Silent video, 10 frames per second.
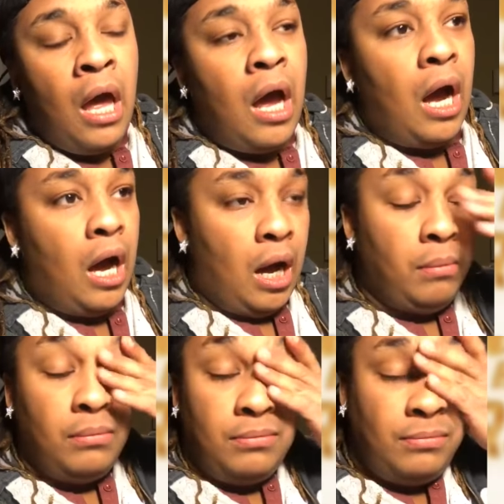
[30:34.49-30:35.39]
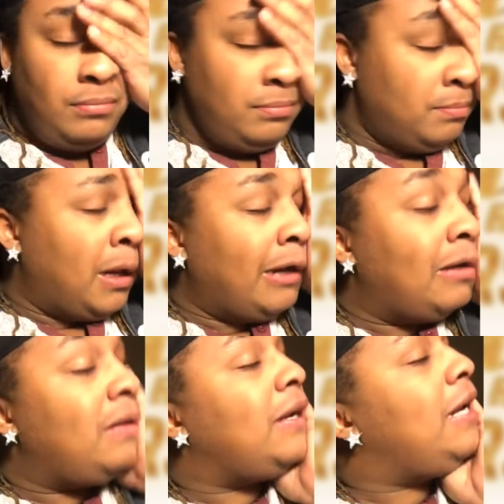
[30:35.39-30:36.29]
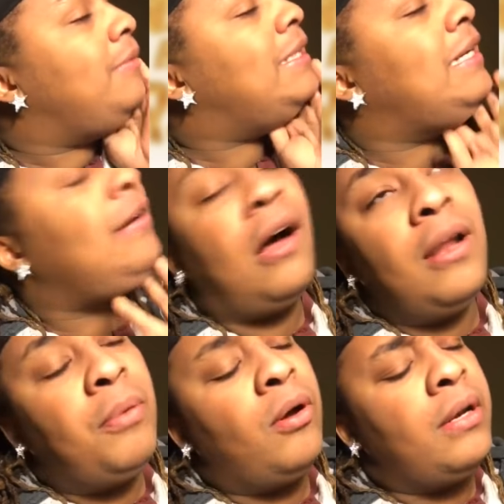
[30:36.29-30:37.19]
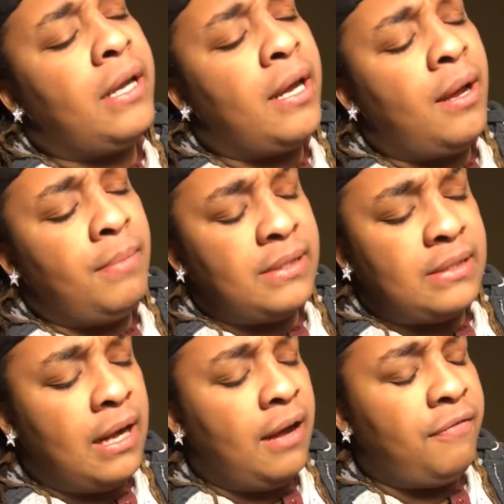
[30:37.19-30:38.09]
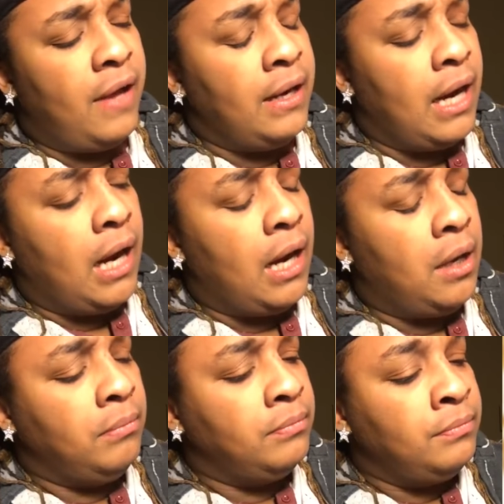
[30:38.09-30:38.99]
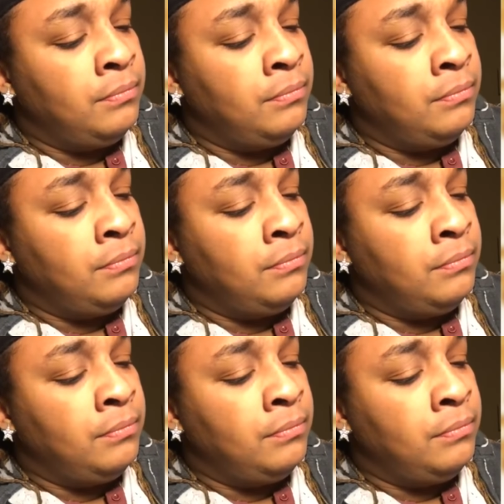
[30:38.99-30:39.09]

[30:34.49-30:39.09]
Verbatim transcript: Um, but he was hitting all up on him and stuff, and um,